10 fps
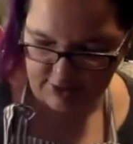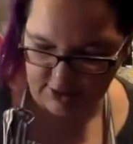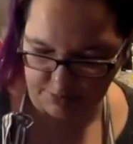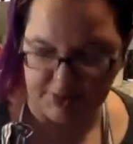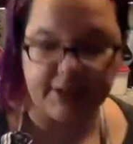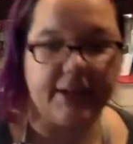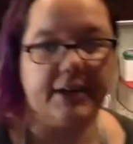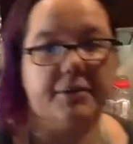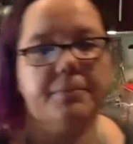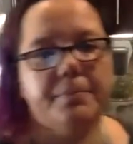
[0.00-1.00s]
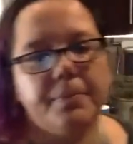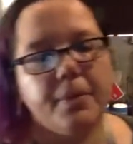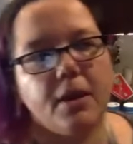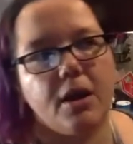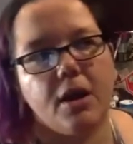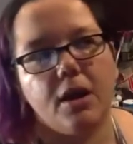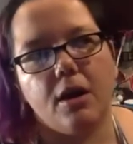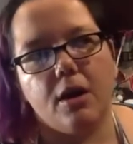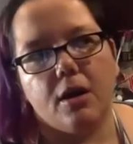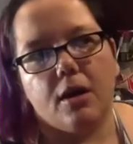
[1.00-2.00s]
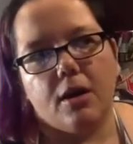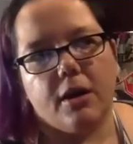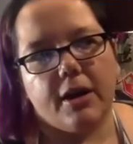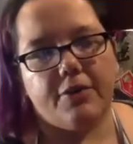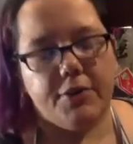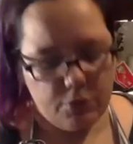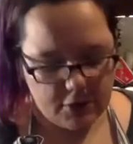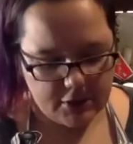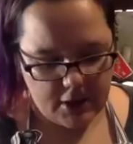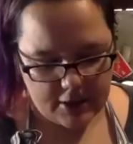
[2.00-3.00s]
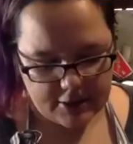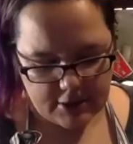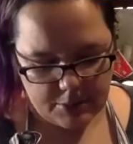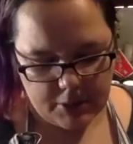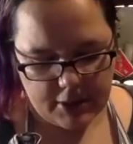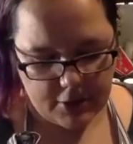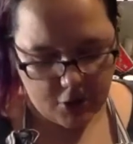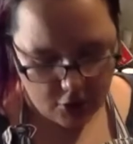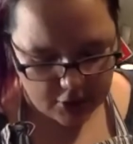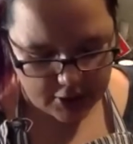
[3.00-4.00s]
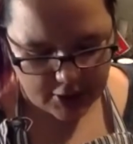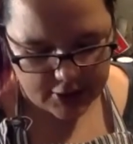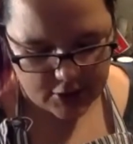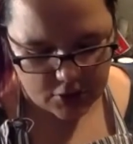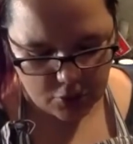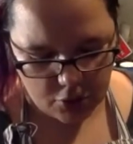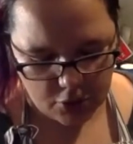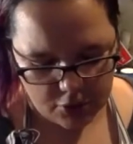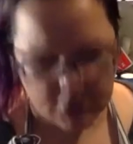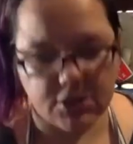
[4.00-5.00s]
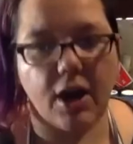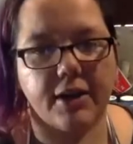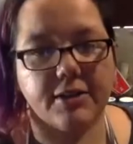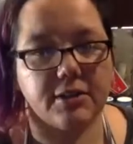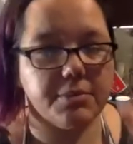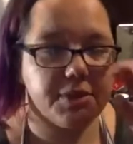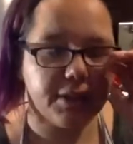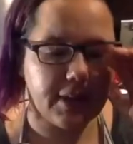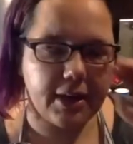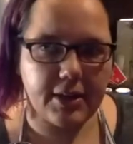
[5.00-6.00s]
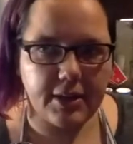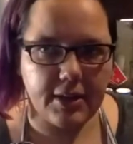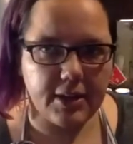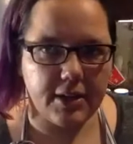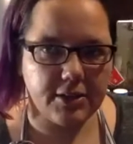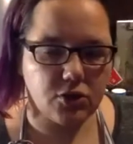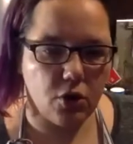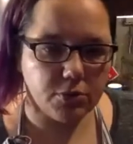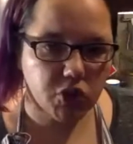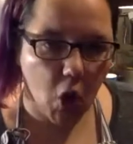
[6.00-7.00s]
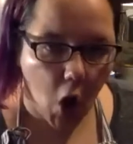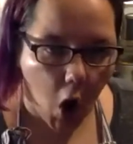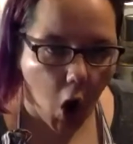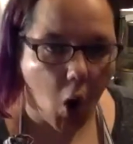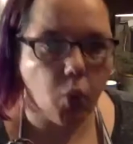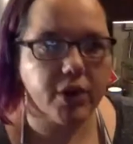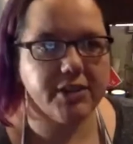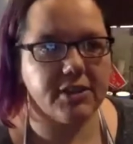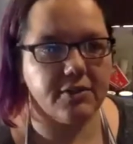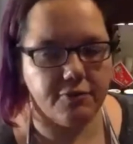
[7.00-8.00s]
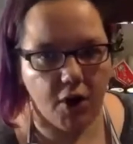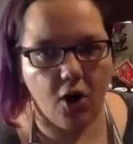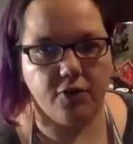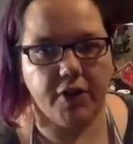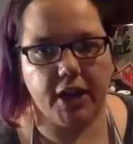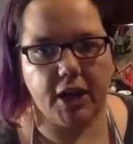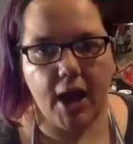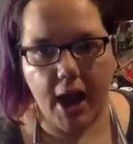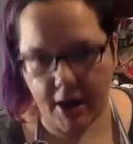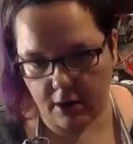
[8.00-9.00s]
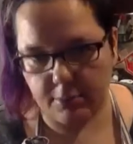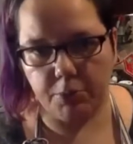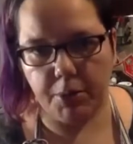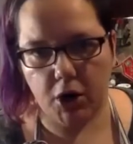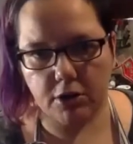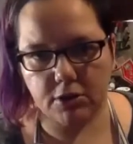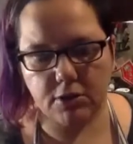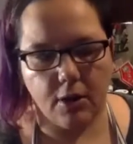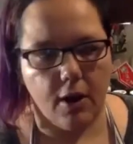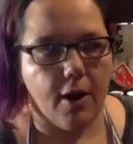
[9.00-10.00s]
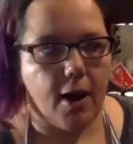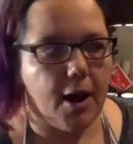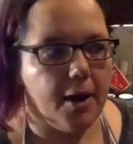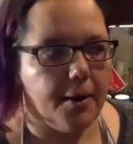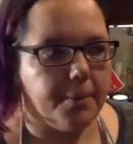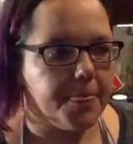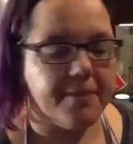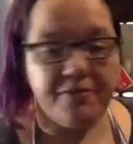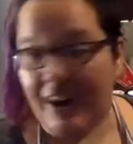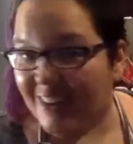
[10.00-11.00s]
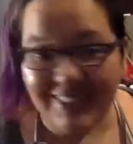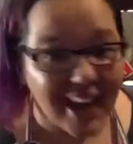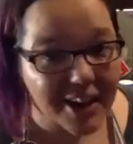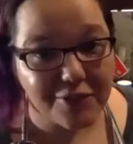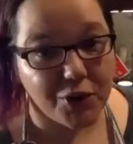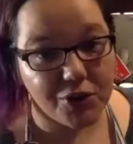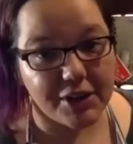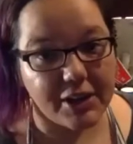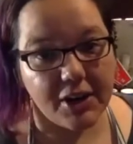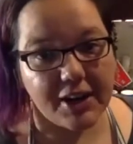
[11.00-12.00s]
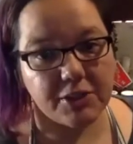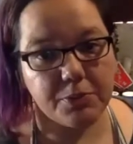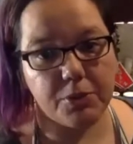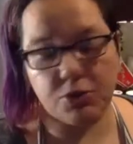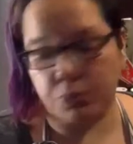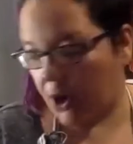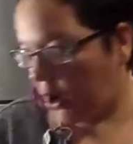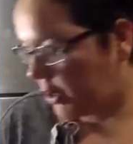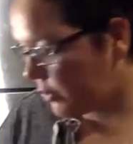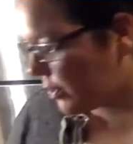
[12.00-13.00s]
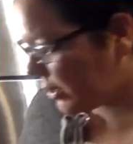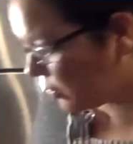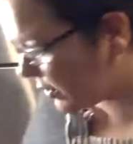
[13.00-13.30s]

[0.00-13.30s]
speaking, if you were to talk to someone at a culinary school, stock is something that is almost always involving animal parts. Um, in fact, a lot of culinary experts would argue that you